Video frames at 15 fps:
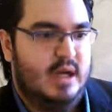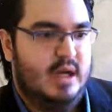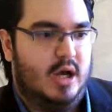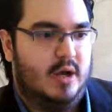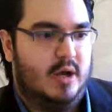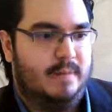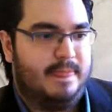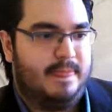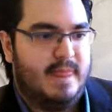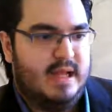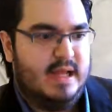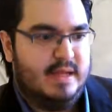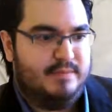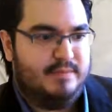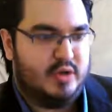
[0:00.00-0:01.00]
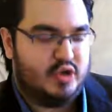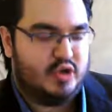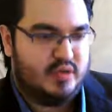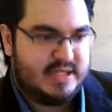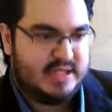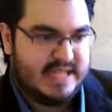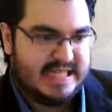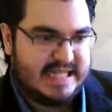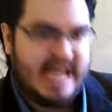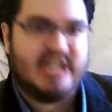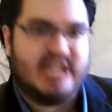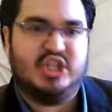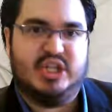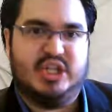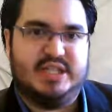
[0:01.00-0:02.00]
But you detect
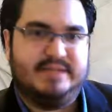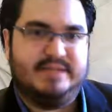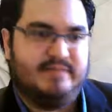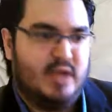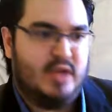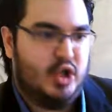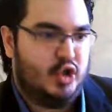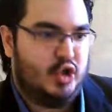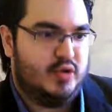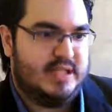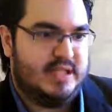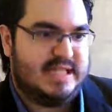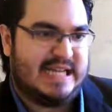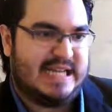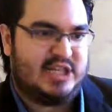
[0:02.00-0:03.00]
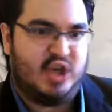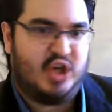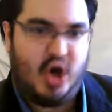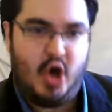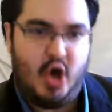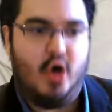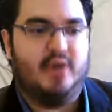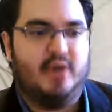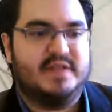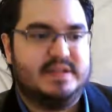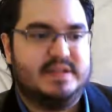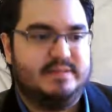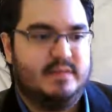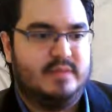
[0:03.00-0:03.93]
edges, you detect curves,